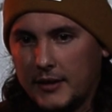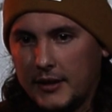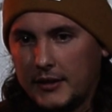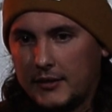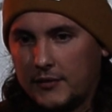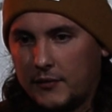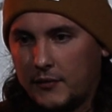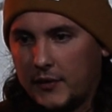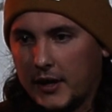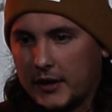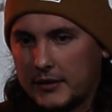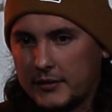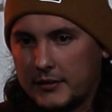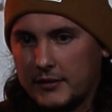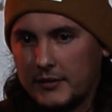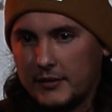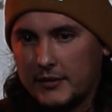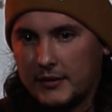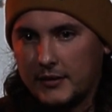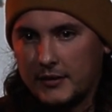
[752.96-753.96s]
It's fucked.
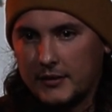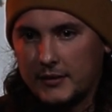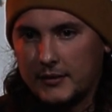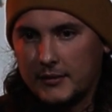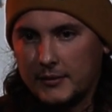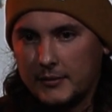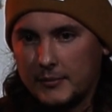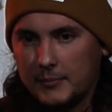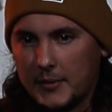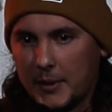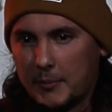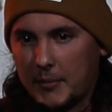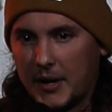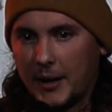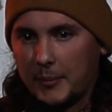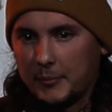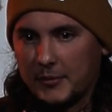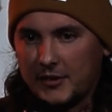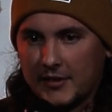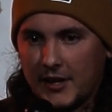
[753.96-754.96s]
My
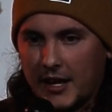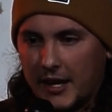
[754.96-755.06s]
mom's